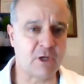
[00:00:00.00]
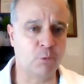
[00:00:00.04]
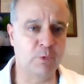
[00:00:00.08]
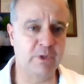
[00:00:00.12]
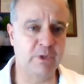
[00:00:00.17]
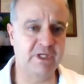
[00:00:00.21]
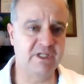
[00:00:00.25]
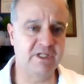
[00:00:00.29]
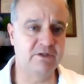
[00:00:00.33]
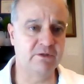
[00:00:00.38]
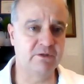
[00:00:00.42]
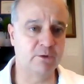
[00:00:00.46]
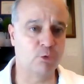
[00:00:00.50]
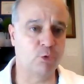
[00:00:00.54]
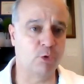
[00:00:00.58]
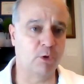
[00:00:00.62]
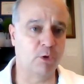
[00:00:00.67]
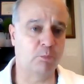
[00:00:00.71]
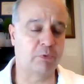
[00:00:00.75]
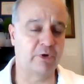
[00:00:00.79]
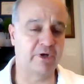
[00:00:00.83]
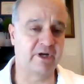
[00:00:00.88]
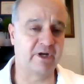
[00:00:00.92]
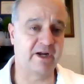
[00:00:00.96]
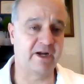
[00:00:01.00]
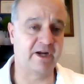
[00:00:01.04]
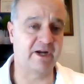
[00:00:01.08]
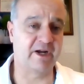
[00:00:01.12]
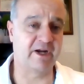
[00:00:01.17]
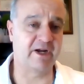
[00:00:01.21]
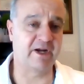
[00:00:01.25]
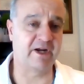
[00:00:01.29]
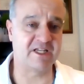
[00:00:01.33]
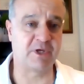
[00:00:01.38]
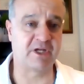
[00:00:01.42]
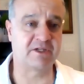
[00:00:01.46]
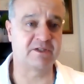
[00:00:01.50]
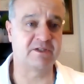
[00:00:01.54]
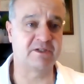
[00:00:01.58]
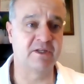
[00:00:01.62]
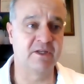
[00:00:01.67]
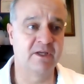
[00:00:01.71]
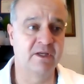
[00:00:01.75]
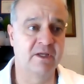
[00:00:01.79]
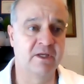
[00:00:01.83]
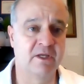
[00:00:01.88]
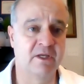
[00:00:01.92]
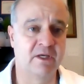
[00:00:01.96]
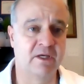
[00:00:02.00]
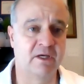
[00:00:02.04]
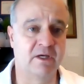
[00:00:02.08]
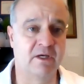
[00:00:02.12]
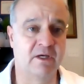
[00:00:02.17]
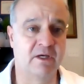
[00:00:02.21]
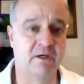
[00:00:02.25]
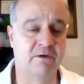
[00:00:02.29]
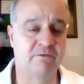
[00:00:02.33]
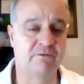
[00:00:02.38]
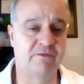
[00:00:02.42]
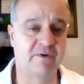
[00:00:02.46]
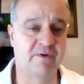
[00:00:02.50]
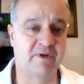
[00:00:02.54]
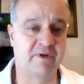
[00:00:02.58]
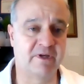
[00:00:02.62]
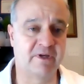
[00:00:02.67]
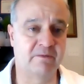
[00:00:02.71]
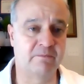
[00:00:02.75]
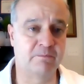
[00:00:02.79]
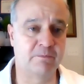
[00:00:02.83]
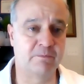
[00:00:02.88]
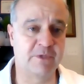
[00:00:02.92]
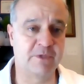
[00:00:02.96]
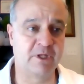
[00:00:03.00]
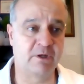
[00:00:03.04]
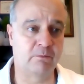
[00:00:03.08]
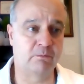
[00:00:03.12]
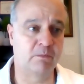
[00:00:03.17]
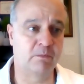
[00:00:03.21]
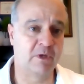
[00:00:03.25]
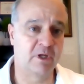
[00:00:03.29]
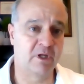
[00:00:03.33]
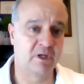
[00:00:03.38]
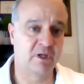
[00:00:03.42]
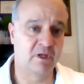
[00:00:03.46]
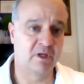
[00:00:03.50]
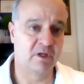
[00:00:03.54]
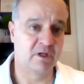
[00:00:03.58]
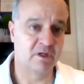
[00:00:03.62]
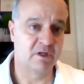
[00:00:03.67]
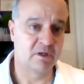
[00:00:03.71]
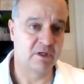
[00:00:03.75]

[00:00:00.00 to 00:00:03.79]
We need to incorporate an aspect of, you know,